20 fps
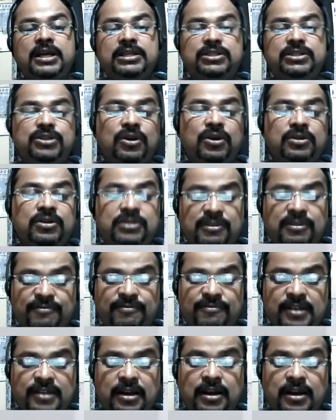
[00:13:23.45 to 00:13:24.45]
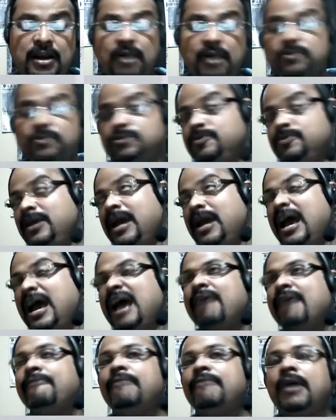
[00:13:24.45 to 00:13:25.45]
Joseph Nutt house. We
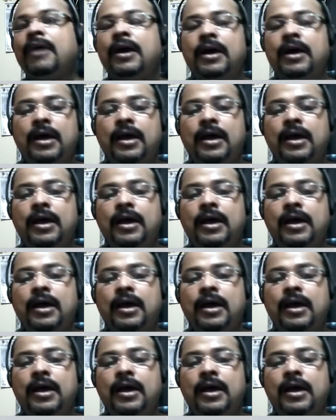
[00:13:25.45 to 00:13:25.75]
have